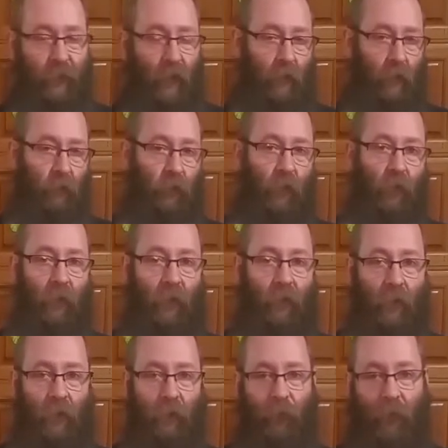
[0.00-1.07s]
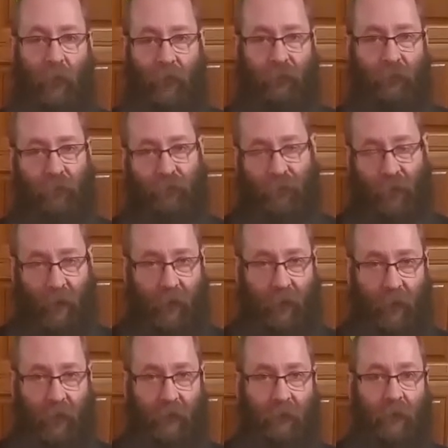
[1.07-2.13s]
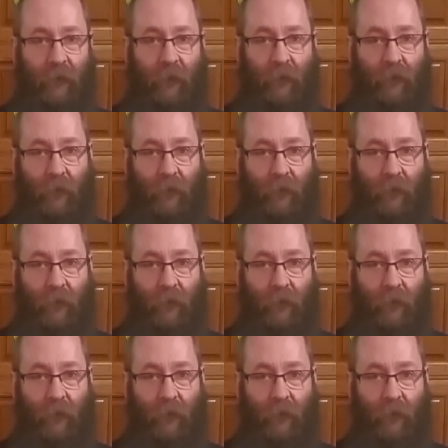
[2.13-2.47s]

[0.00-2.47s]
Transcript: I said, if you're going to cook fish or chicken